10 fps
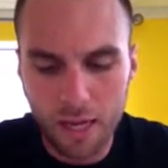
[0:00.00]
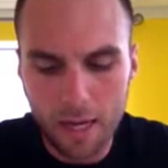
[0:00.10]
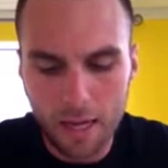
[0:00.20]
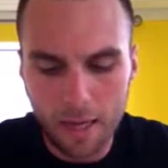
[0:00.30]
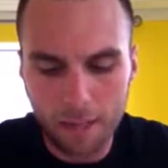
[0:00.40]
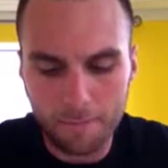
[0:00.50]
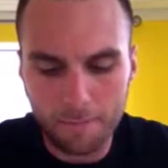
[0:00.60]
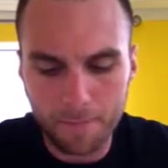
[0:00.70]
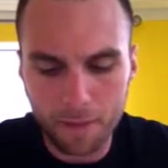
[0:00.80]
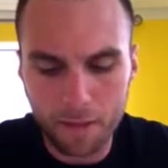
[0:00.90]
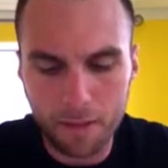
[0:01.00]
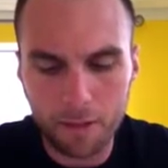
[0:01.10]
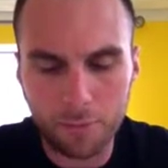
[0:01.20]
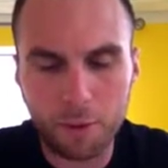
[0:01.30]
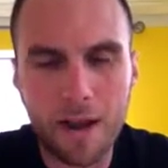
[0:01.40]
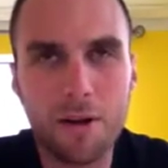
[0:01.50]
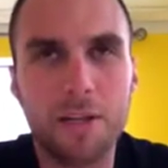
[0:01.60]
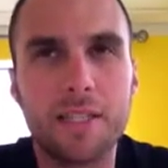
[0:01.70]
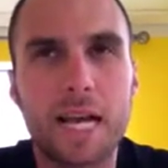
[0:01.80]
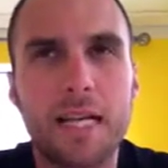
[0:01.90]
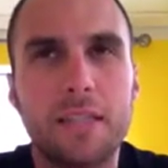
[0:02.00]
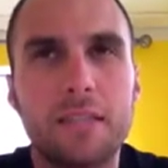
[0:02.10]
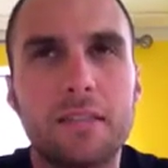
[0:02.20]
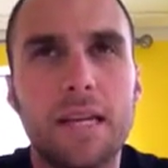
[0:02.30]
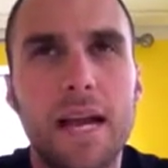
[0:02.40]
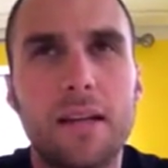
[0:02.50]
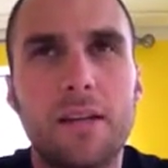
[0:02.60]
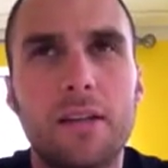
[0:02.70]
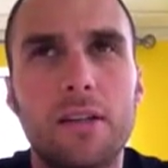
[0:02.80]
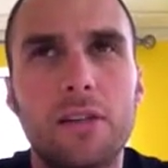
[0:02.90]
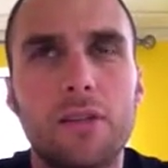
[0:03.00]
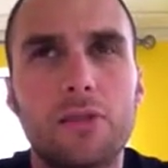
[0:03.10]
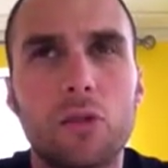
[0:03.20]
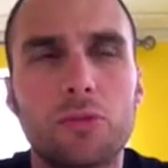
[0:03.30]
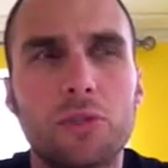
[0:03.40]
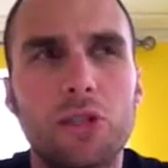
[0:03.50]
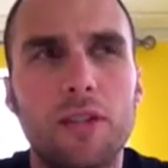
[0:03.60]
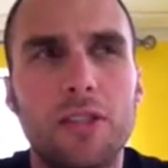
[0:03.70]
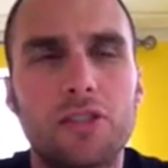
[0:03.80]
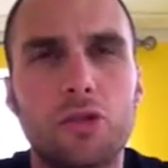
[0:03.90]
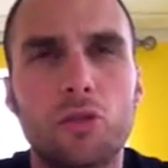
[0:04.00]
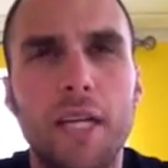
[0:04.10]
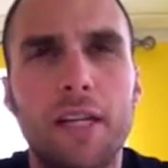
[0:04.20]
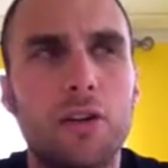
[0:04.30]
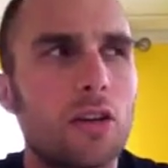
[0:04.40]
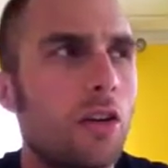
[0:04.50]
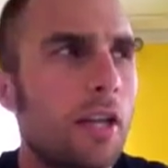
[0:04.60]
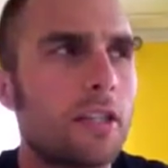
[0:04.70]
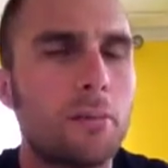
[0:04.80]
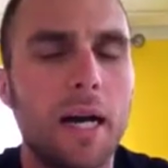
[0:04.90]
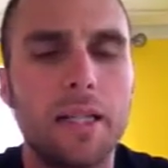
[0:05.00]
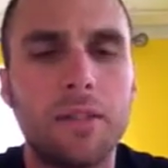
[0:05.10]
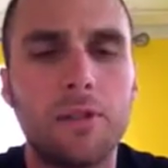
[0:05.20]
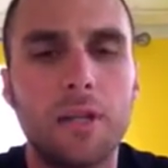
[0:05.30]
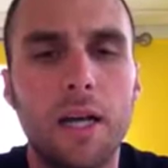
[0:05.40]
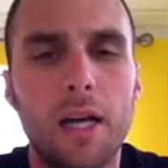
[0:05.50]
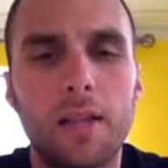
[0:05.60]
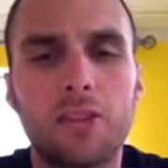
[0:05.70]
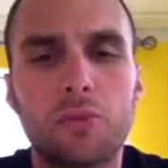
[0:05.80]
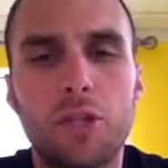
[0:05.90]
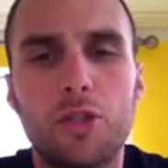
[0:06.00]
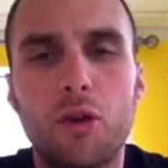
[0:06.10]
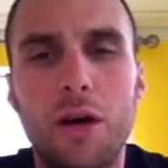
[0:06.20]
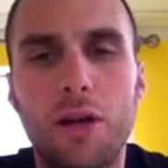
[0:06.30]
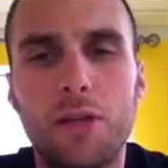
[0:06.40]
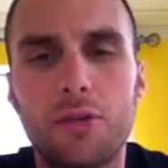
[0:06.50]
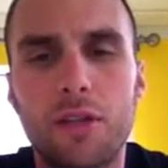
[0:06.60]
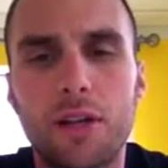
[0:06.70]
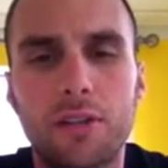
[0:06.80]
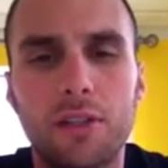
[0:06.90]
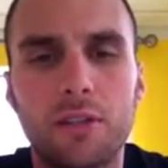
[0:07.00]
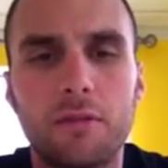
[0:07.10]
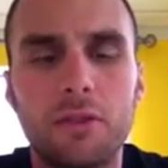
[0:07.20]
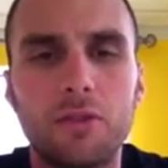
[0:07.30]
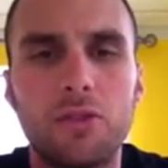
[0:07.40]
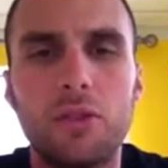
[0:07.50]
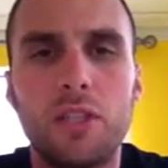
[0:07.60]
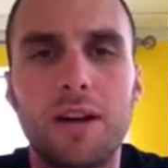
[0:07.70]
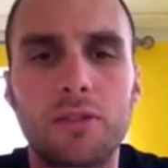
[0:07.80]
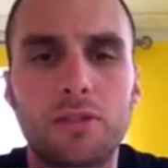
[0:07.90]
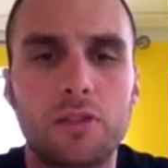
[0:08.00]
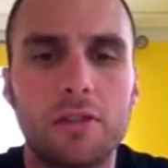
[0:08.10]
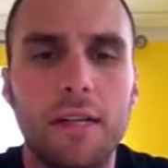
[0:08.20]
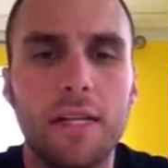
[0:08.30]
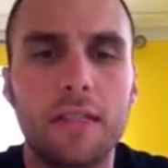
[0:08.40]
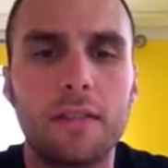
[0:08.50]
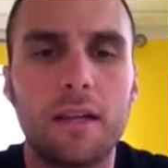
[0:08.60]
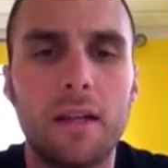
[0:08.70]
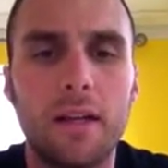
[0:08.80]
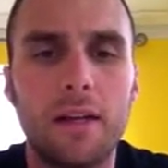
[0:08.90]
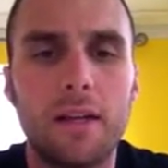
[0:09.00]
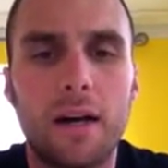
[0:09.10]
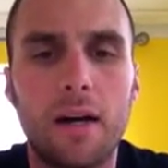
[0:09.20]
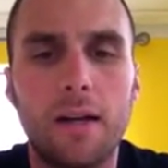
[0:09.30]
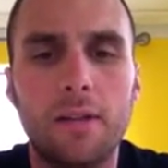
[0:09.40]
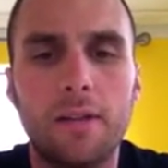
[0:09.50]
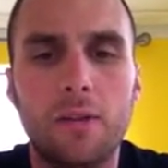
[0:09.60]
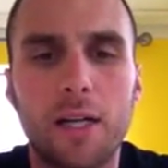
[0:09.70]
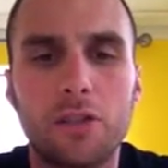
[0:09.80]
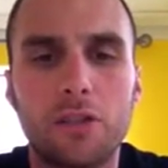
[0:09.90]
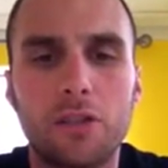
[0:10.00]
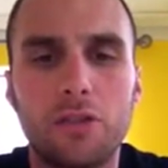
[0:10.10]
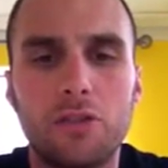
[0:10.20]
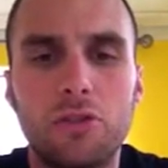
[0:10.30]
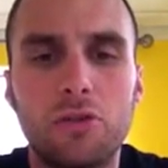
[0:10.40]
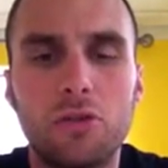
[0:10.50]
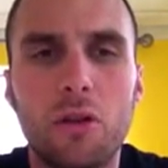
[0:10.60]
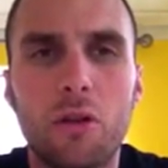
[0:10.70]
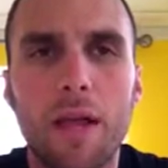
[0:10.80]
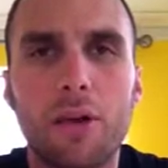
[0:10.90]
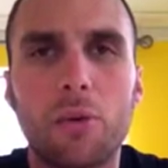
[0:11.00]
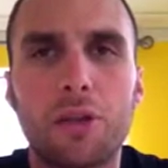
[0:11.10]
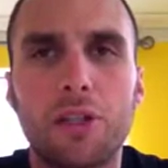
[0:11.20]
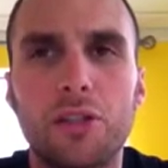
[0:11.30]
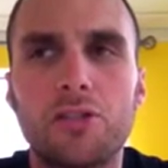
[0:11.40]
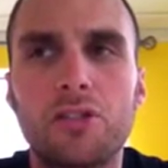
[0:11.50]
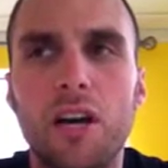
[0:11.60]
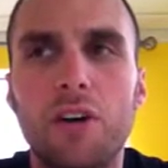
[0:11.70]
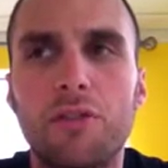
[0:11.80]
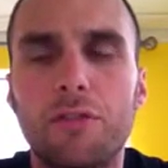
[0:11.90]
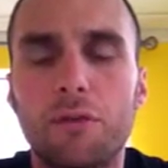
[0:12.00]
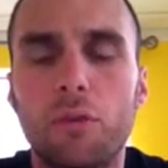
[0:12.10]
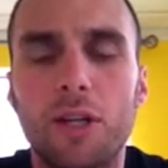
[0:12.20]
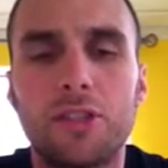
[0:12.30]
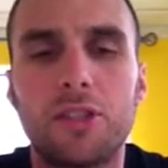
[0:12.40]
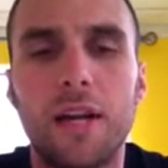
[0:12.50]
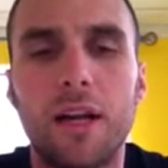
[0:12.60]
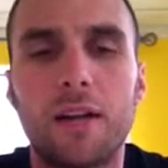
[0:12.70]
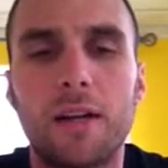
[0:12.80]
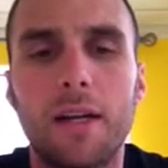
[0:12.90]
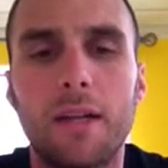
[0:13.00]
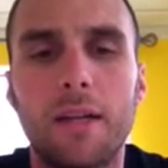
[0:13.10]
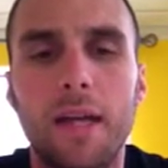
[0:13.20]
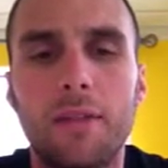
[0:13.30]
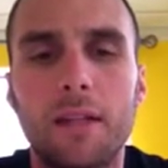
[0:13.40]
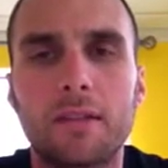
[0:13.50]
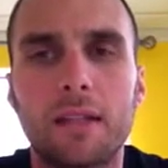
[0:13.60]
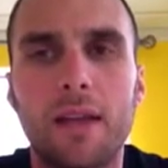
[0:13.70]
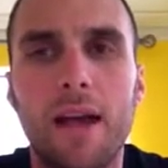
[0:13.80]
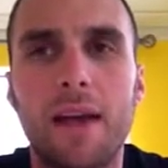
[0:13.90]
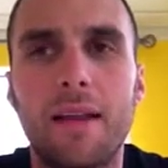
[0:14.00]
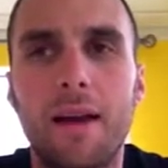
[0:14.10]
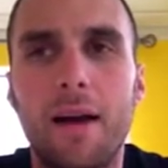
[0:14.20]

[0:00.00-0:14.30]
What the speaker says: The primary data is data, source material that is created or collected by you. This is where you go out and you conduct interviews, you give out surveys, you actually do the legwork yourself through questionnaire and things like that,